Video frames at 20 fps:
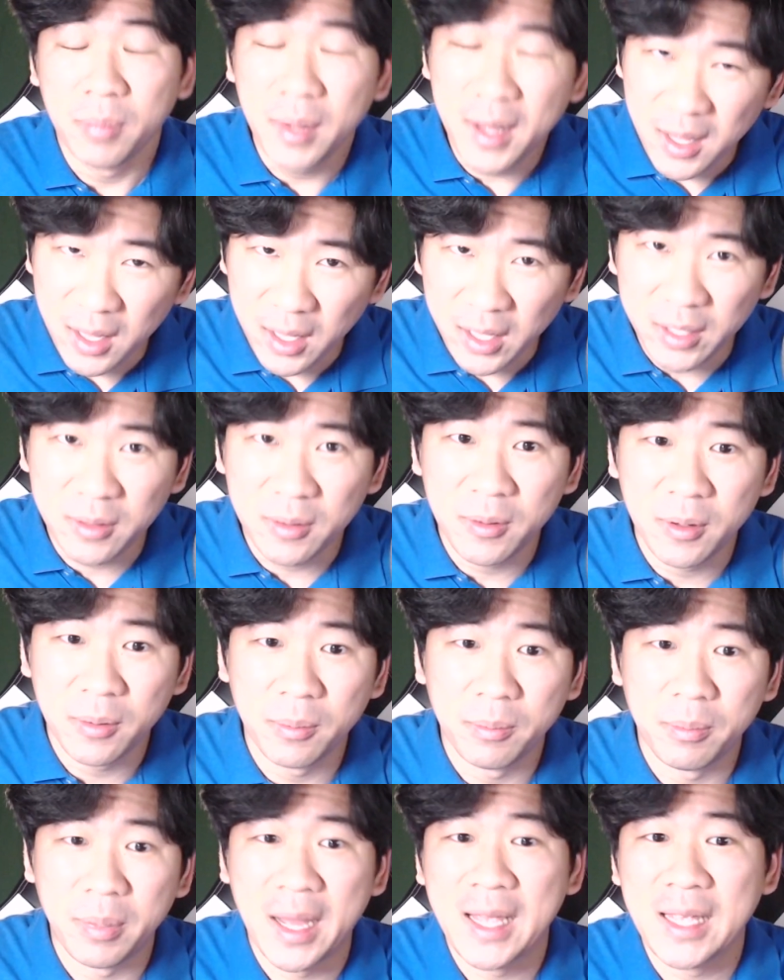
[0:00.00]

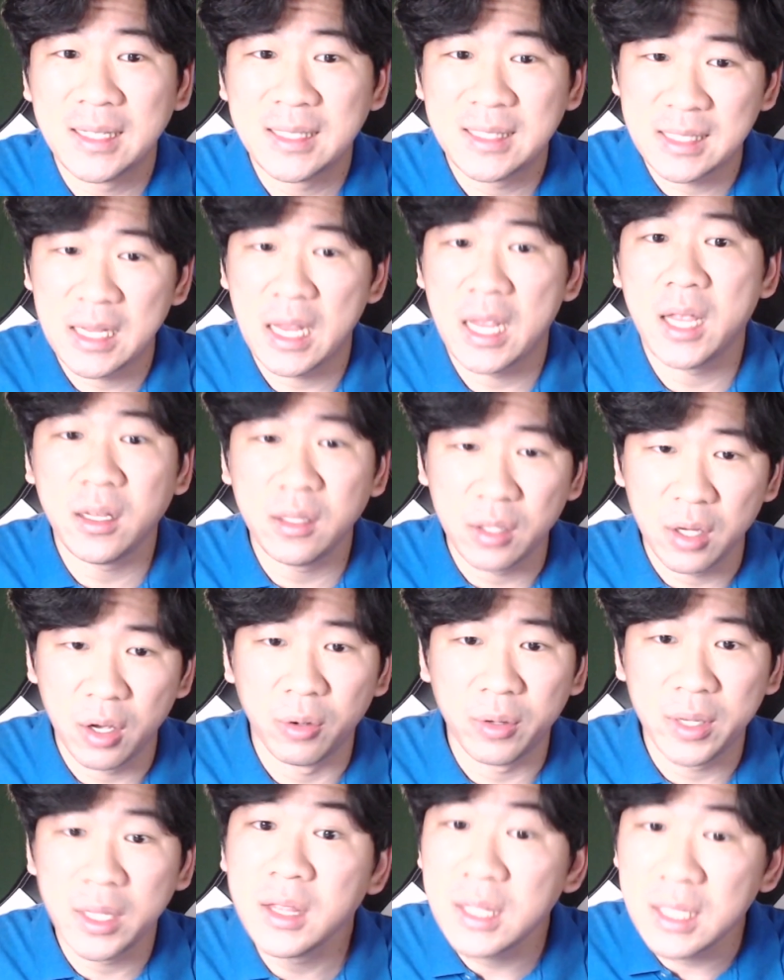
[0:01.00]
But by saying
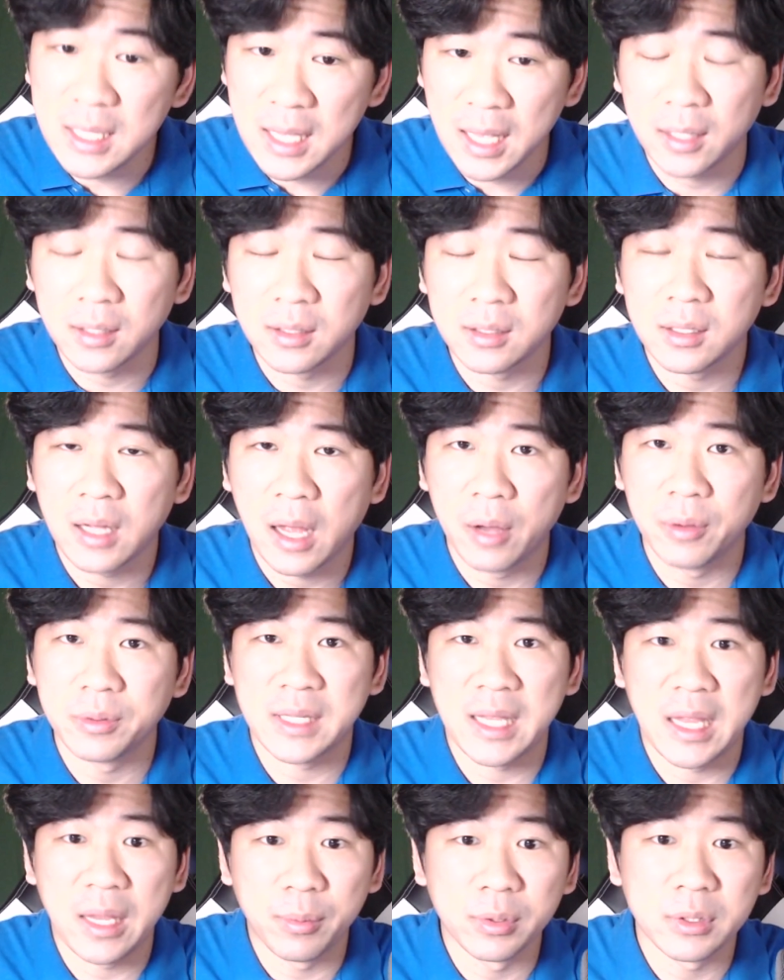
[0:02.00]
no, in the end, I
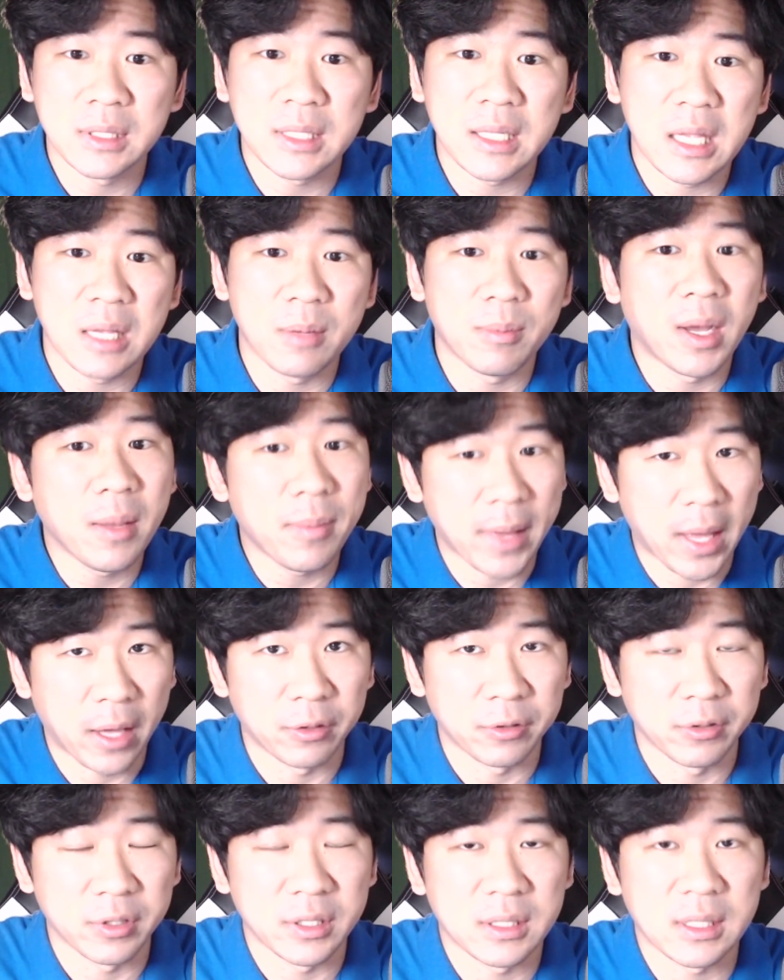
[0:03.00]
was able to keep my
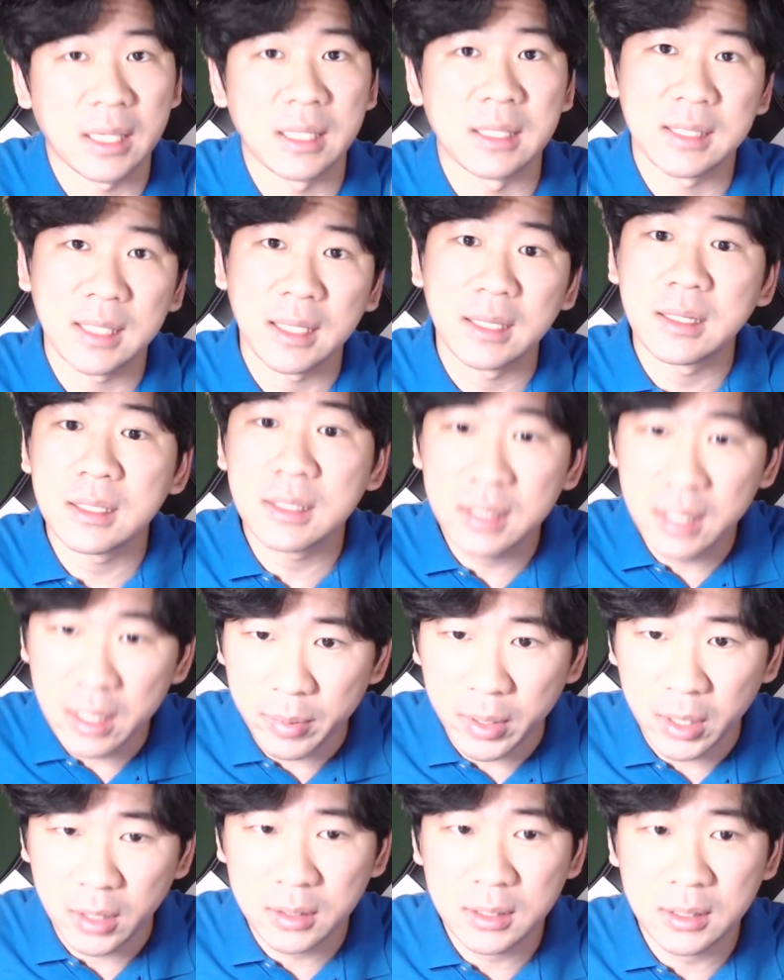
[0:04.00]
boundaries and set these
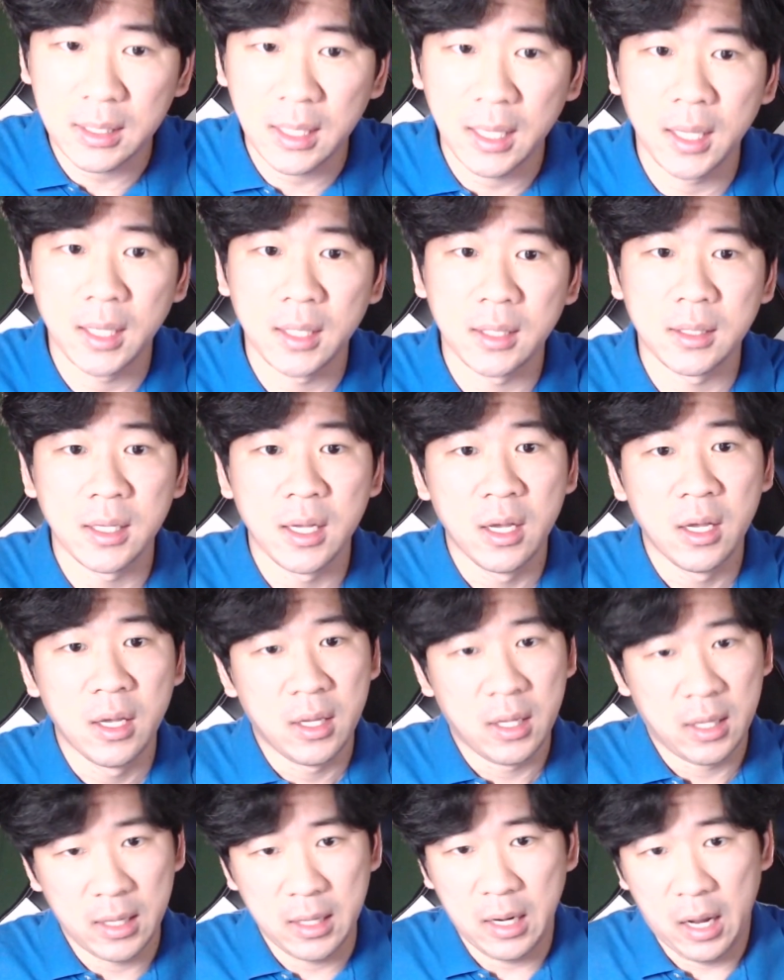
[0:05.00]
limits, and
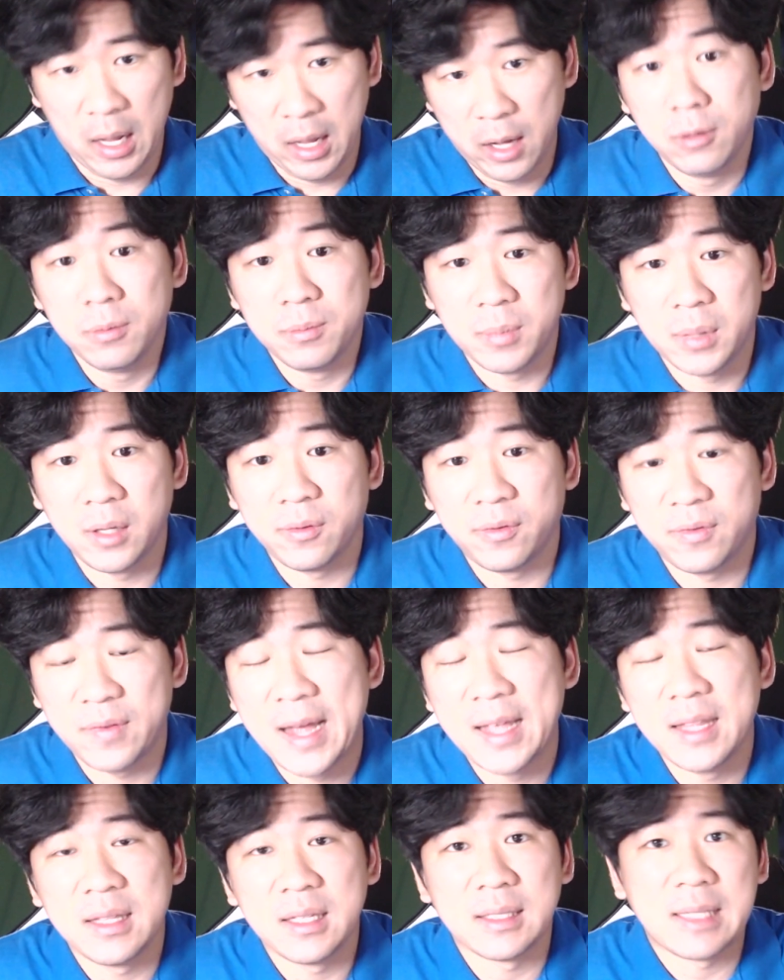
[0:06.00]
it helped me
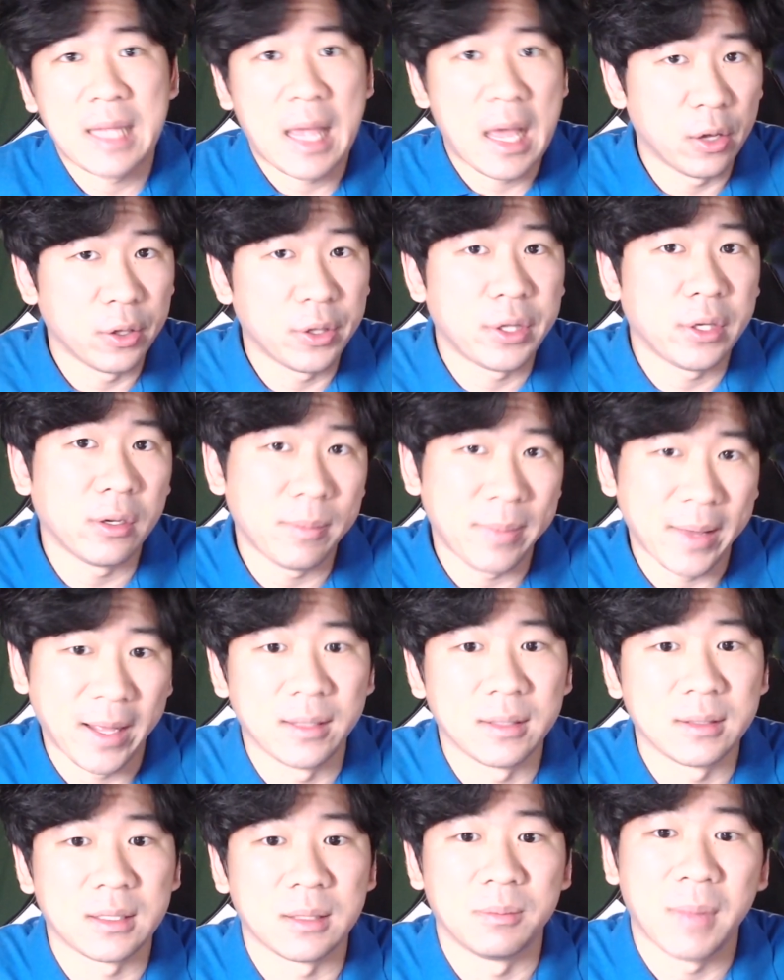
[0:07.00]
find this healthier
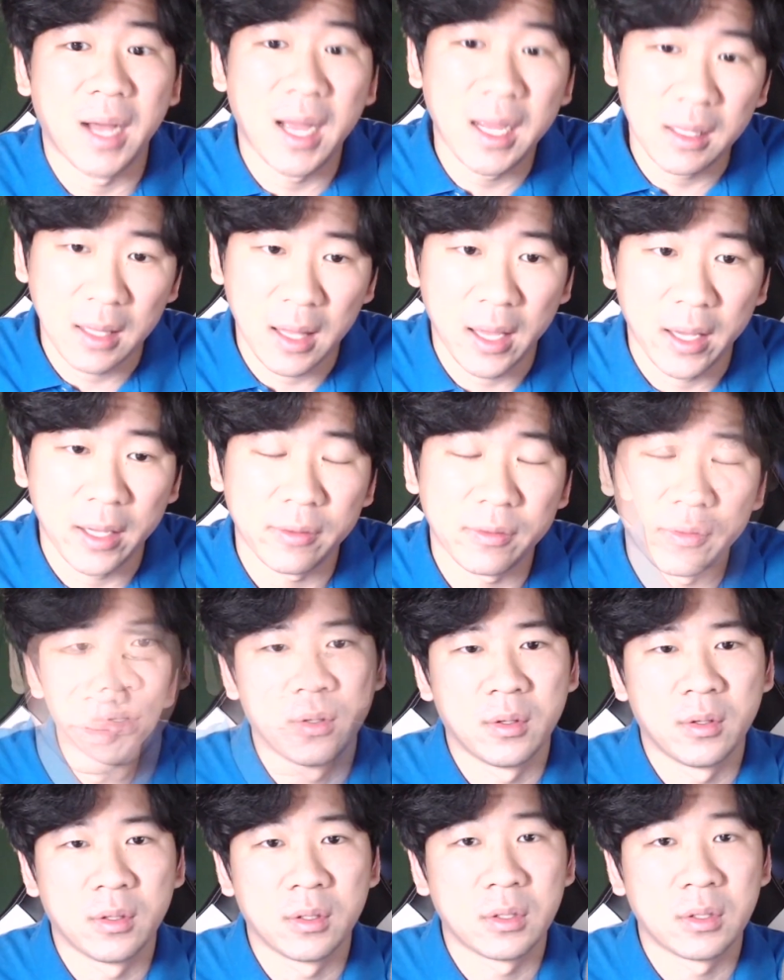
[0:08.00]
balance in my life.